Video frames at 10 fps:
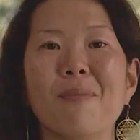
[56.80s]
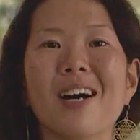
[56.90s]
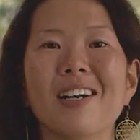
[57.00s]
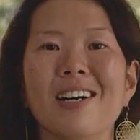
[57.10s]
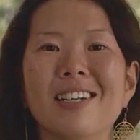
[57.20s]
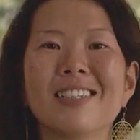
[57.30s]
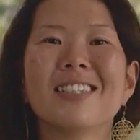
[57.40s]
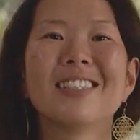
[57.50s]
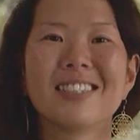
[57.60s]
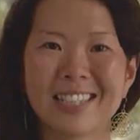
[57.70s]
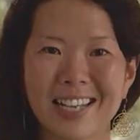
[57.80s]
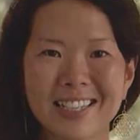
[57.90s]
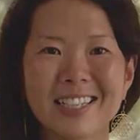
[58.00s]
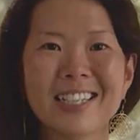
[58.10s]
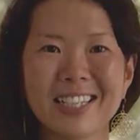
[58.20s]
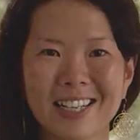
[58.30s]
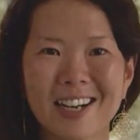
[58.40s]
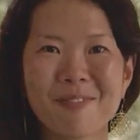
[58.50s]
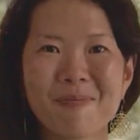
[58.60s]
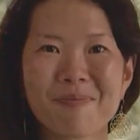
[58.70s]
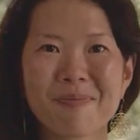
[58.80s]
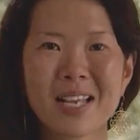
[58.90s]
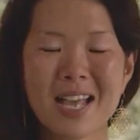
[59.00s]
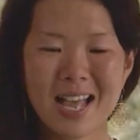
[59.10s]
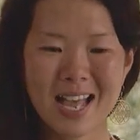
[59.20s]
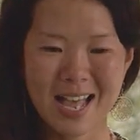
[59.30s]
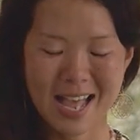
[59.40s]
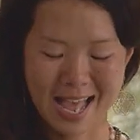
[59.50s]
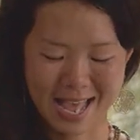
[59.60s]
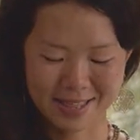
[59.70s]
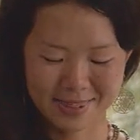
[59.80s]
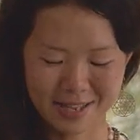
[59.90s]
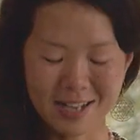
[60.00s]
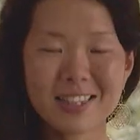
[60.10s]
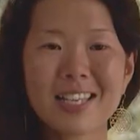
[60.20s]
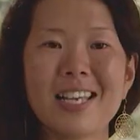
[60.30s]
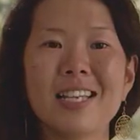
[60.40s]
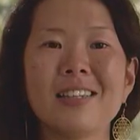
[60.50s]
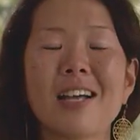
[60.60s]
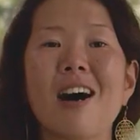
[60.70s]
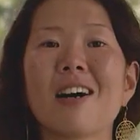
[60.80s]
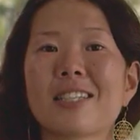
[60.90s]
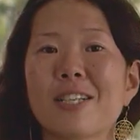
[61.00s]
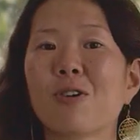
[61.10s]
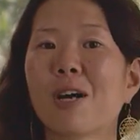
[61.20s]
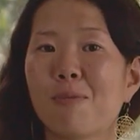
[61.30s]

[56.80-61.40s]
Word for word: mala today here and not in the hatha yoga